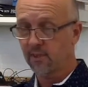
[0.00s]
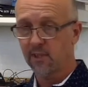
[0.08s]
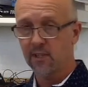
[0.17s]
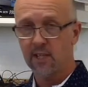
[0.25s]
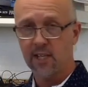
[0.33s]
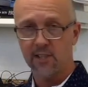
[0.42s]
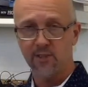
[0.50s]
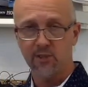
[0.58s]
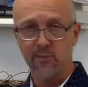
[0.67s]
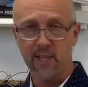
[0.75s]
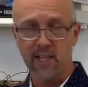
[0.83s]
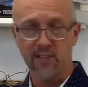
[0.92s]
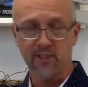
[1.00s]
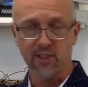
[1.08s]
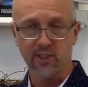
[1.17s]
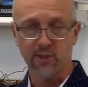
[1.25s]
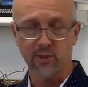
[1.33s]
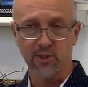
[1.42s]
I use some hand
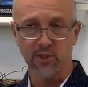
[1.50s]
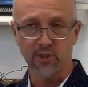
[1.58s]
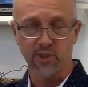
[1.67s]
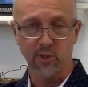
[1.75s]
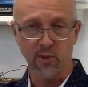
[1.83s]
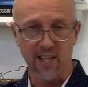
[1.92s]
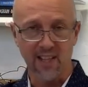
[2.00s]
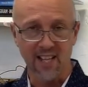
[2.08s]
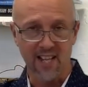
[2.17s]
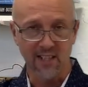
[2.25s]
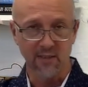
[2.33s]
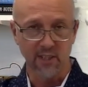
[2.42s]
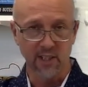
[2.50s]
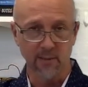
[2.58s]
gestures to show that line of error.